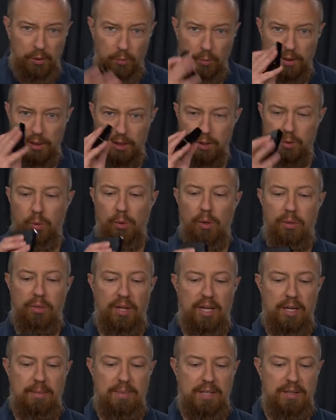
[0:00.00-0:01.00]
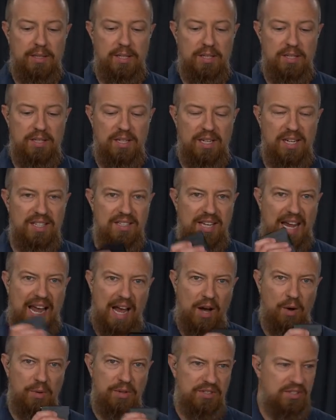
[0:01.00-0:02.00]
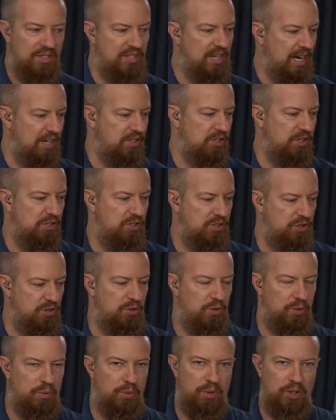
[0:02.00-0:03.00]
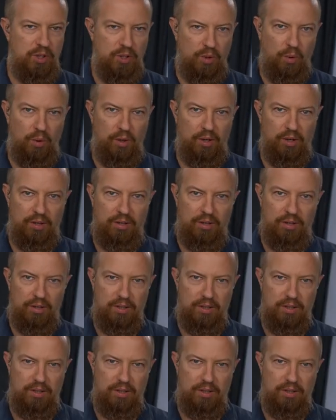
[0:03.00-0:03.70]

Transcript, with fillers: really cool thing about this is how this attaches to your